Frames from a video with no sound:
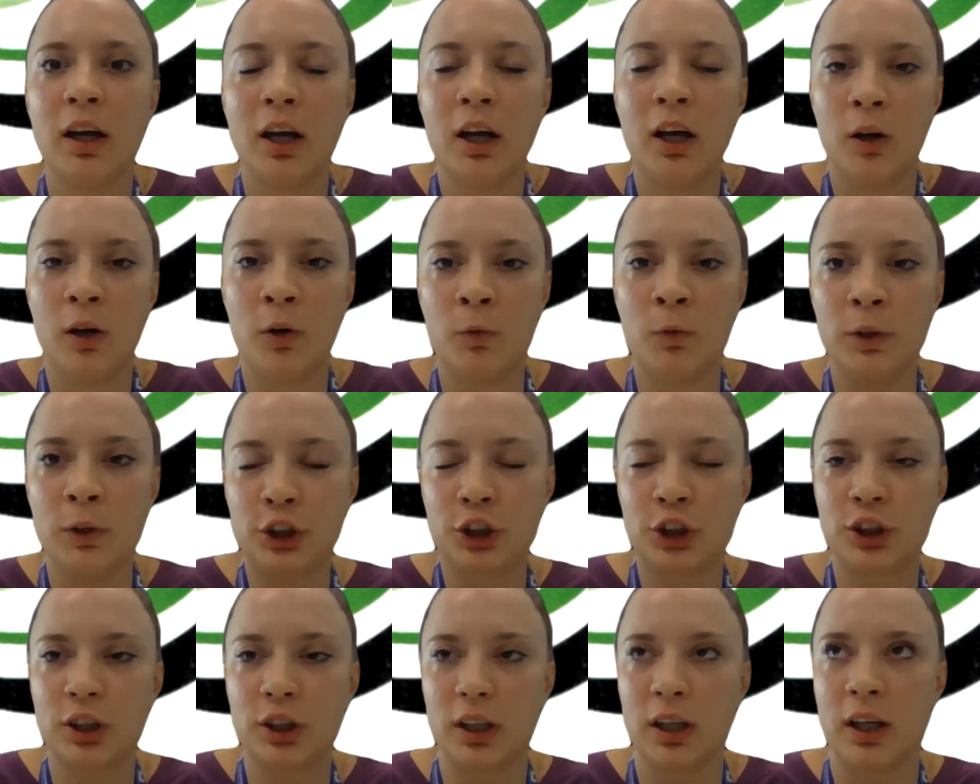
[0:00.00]

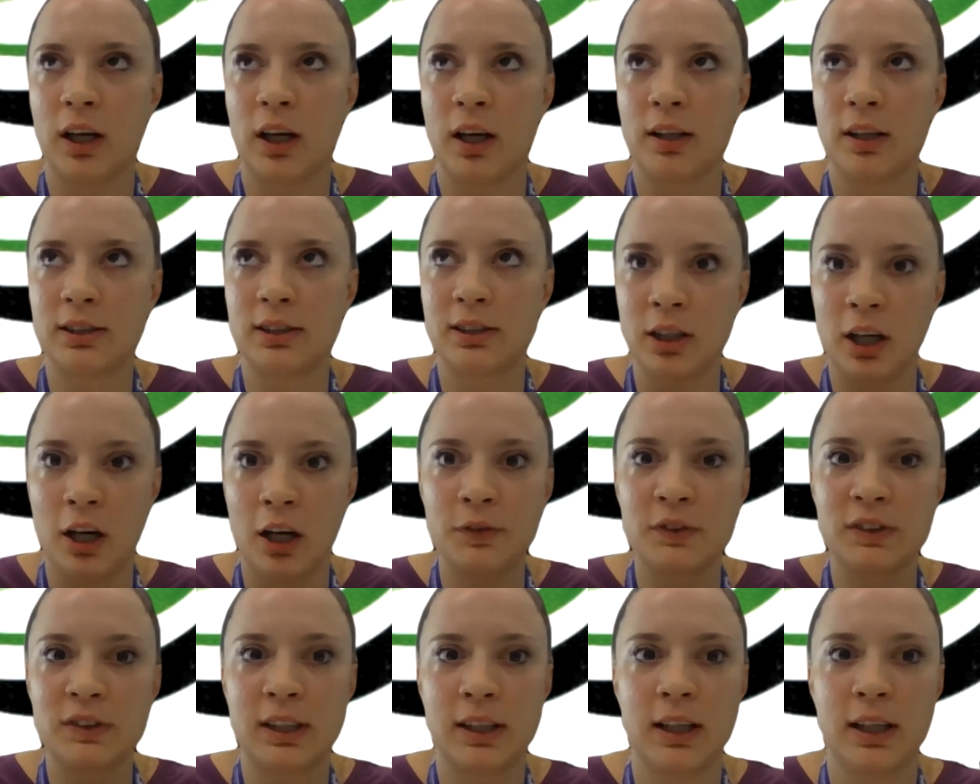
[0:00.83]
Which
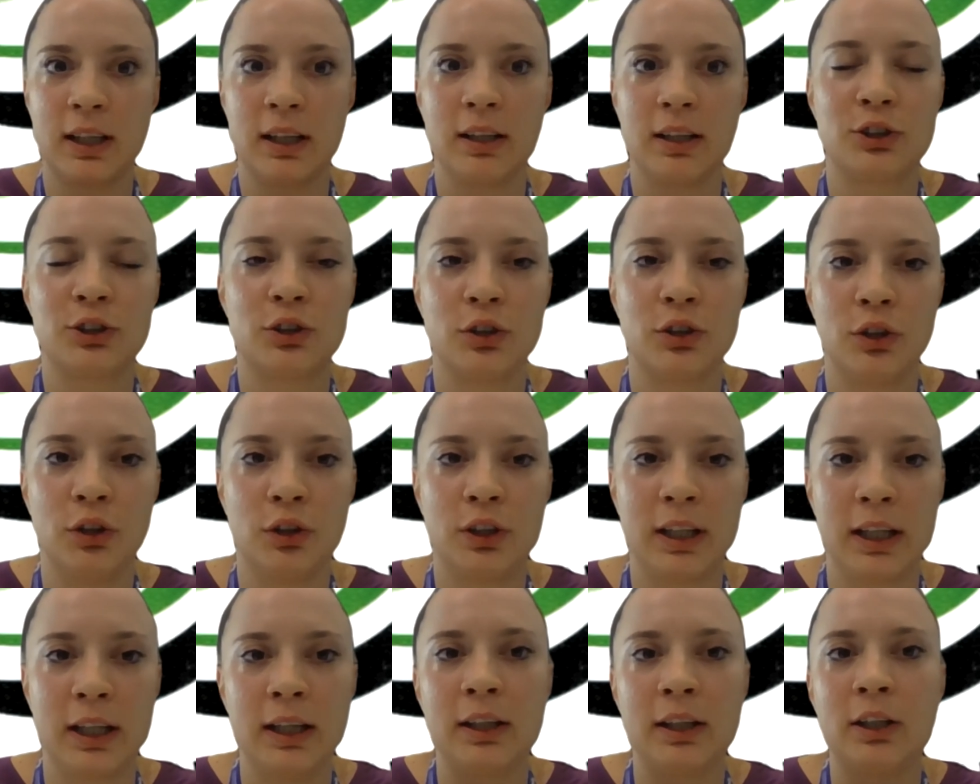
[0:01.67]
soft skills do you
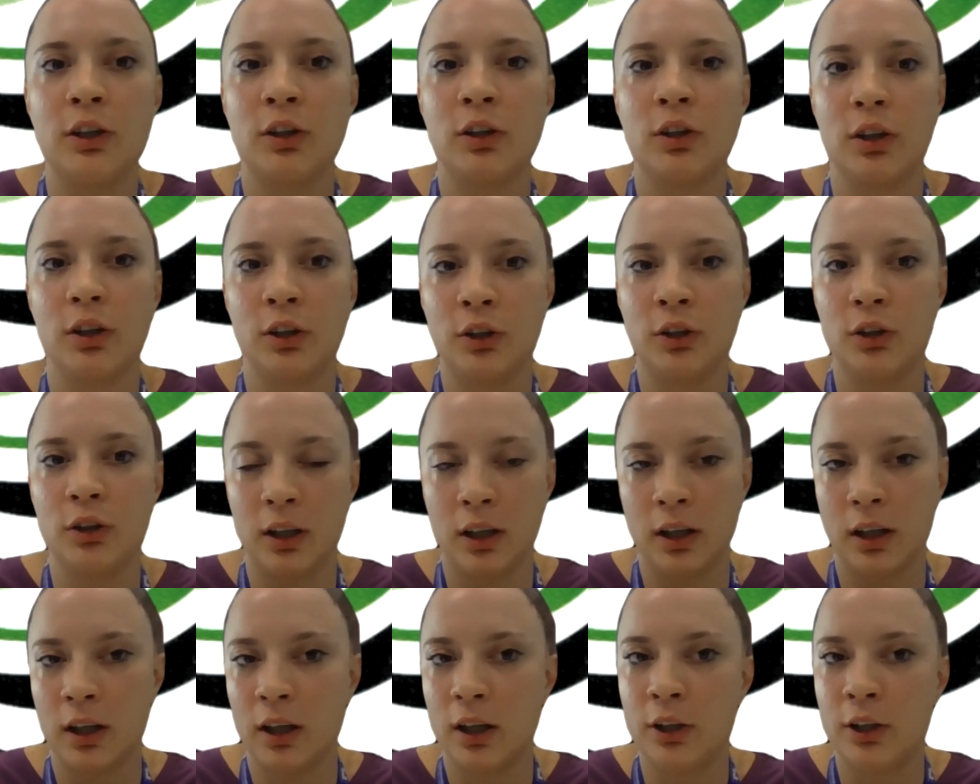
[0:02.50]
think
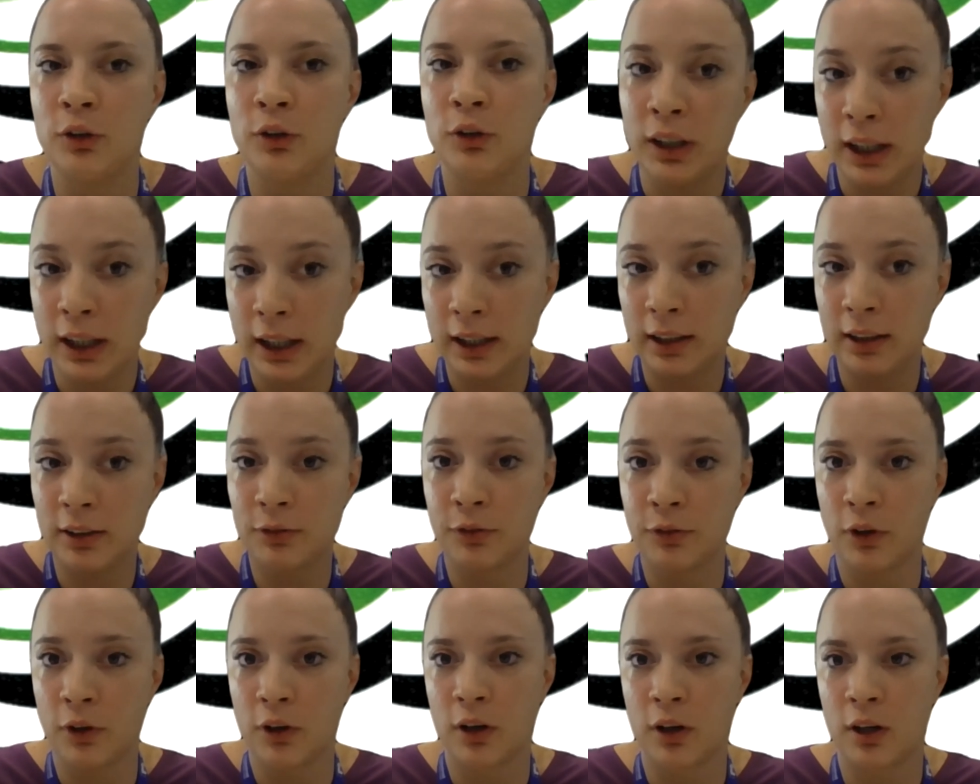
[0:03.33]
you need
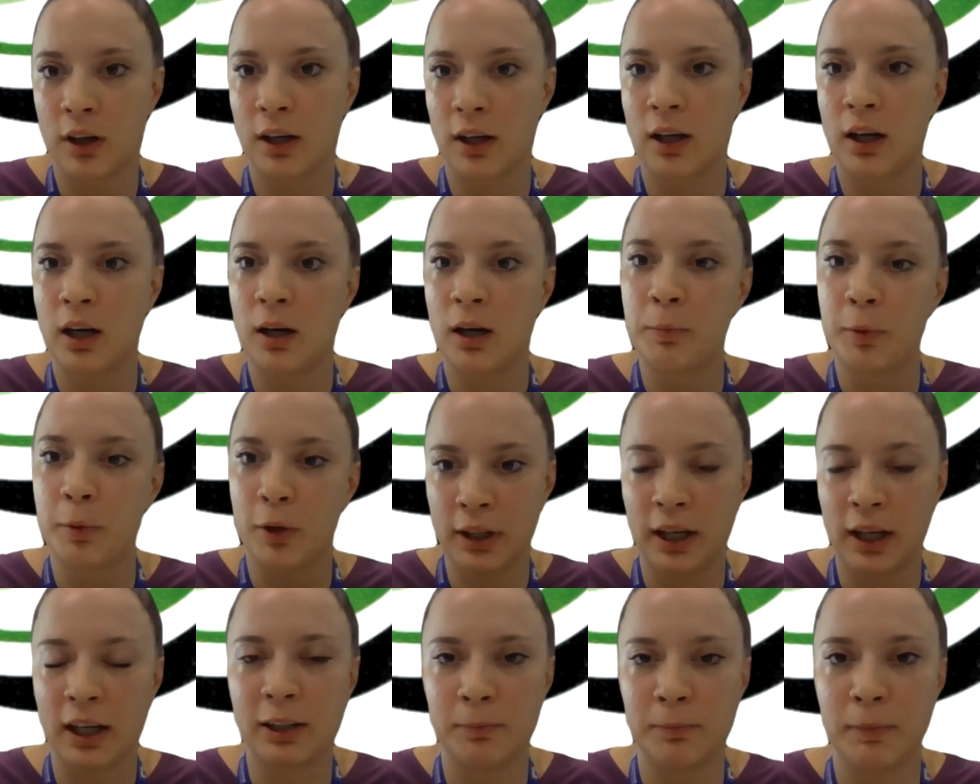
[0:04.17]
for a
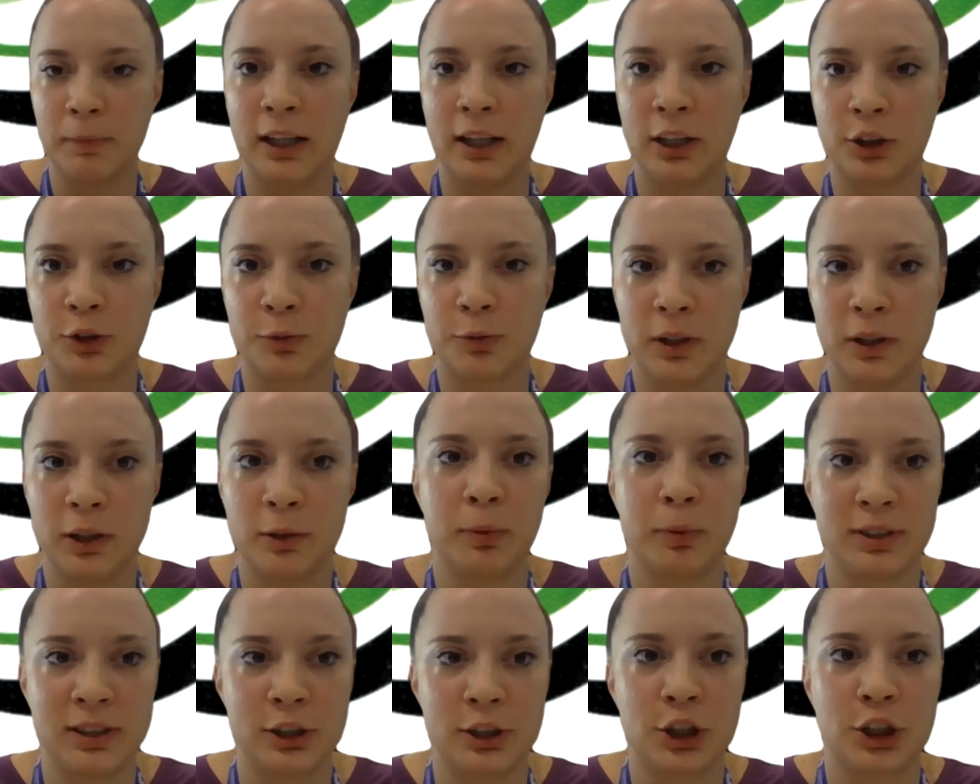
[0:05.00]
product management
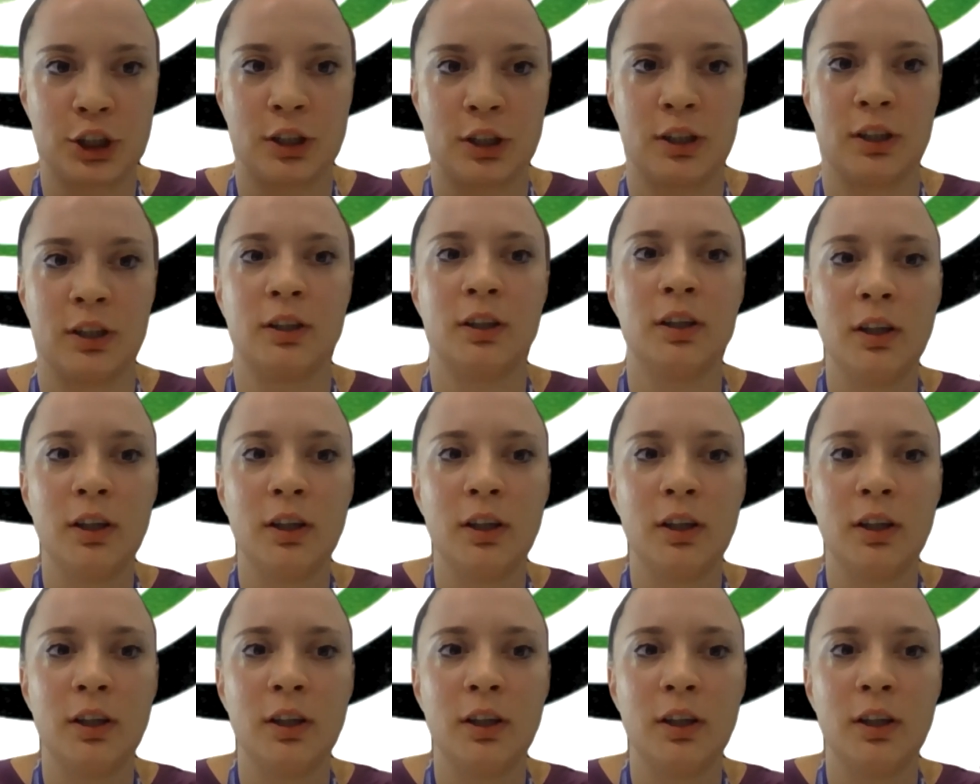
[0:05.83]
position?